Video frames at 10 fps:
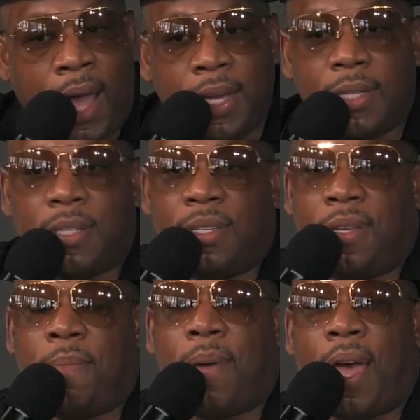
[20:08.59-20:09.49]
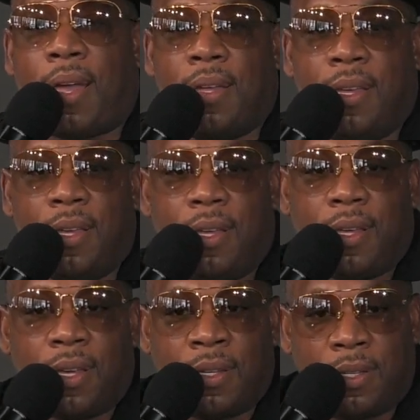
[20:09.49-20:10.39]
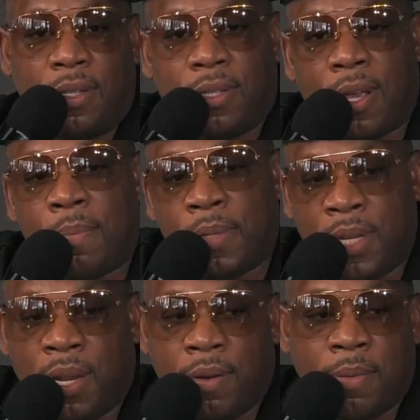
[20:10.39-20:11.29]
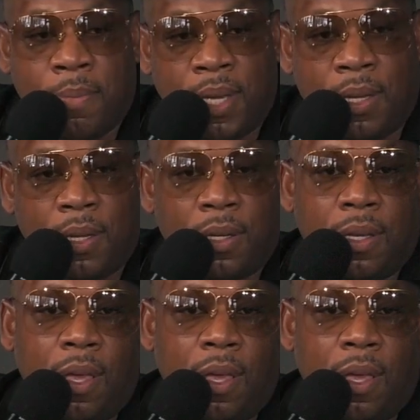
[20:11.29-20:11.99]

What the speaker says: I get to sit back and see something dear to me